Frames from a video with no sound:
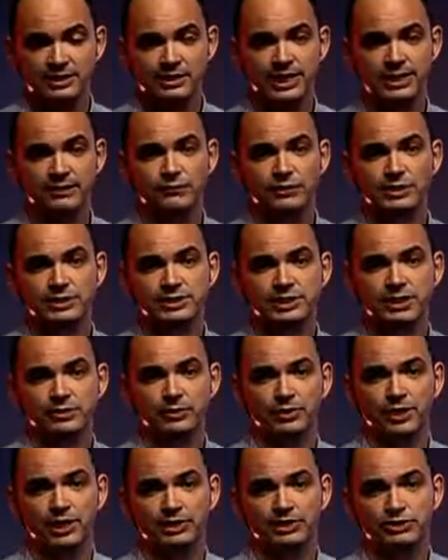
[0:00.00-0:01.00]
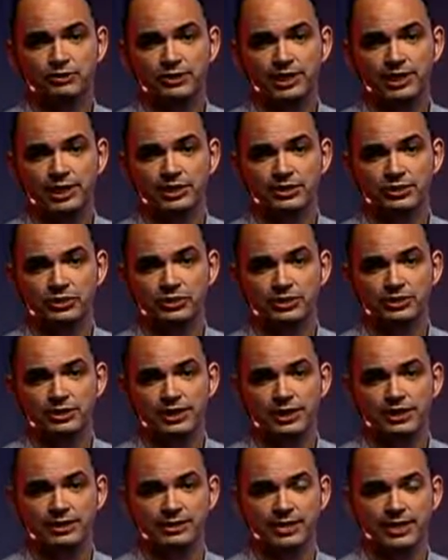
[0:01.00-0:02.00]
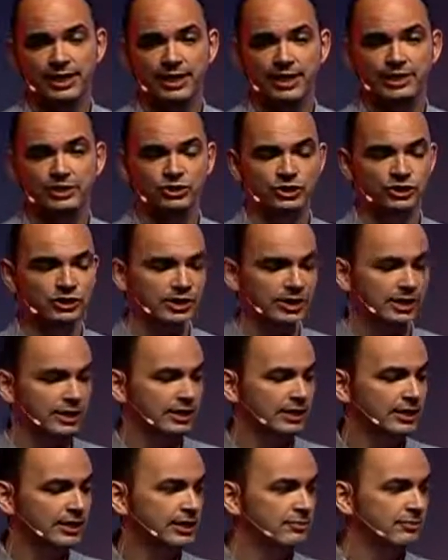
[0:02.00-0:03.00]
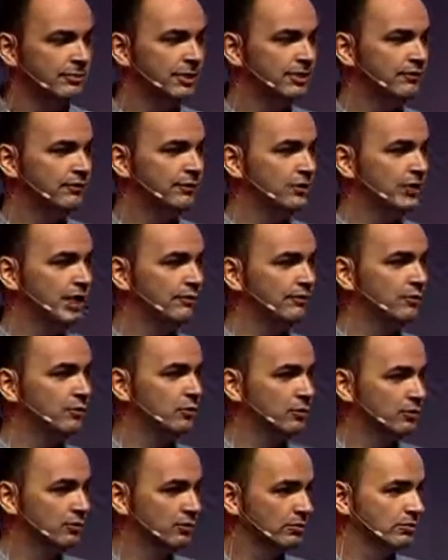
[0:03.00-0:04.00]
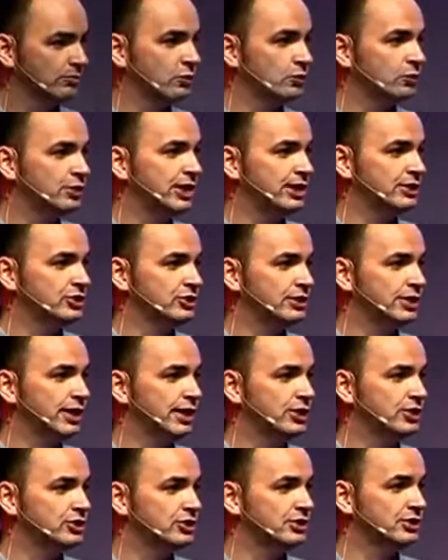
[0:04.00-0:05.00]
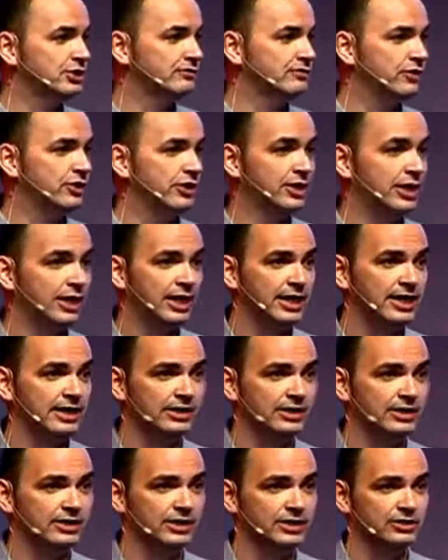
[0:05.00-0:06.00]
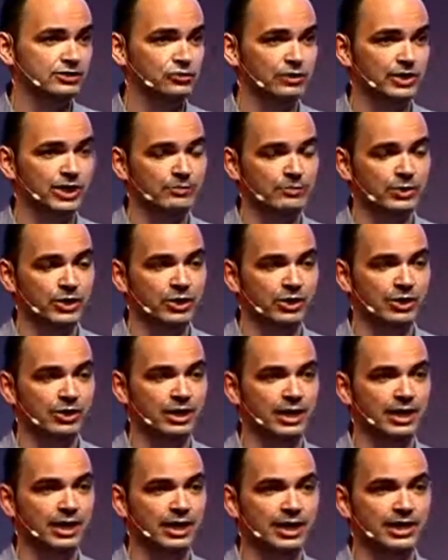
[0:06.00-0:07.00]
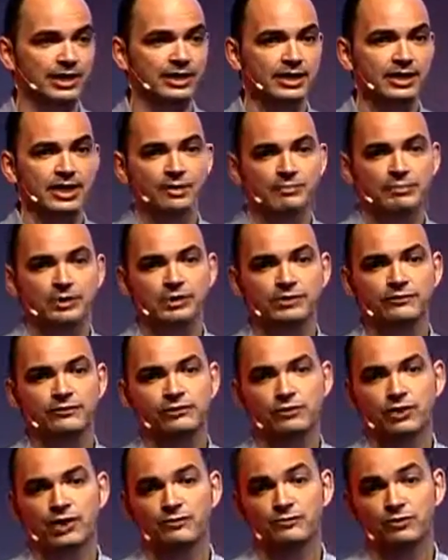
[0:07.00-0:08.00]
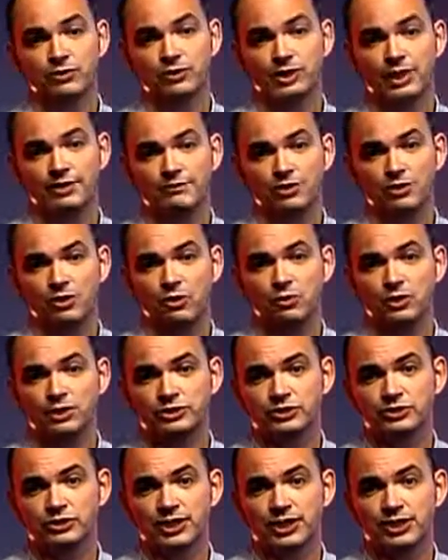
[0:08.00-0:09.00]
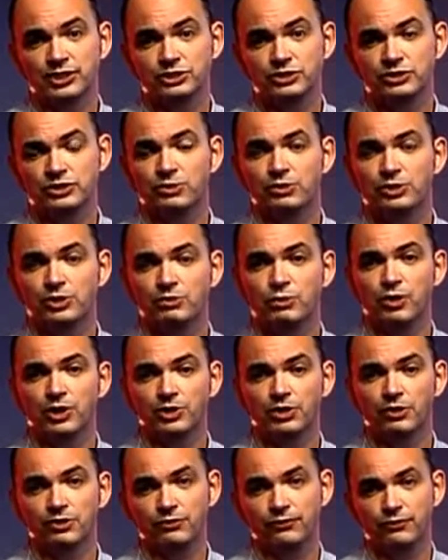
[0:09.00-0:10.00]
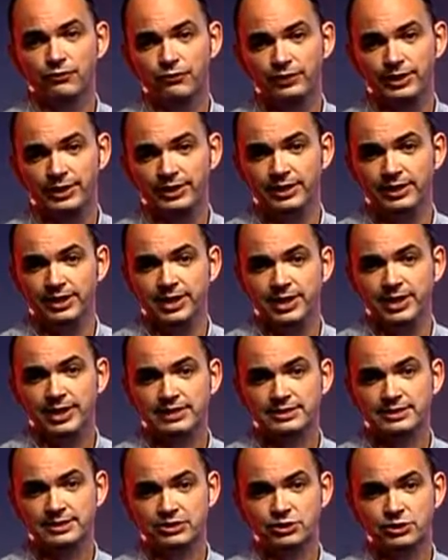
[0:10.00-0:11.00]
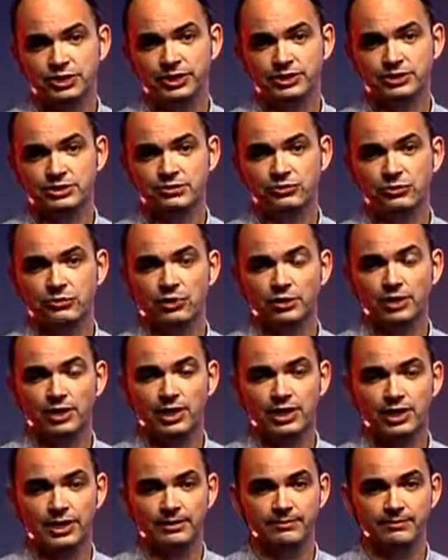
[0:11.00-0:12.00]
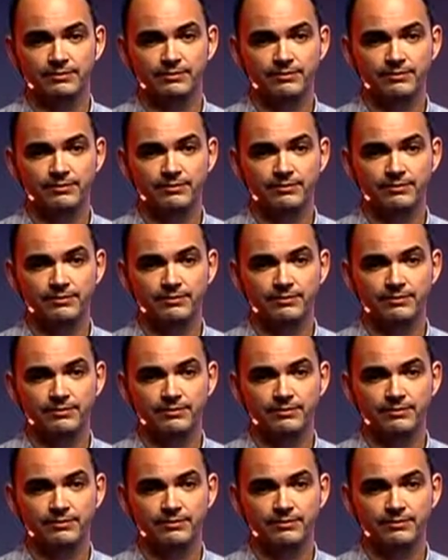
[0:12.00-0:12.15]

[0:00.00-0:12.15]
Take, for example, education and age. If you have a good education, it's very likely that you can be online, but if you only have a low education, only 1 out of 3 has the chance to go online.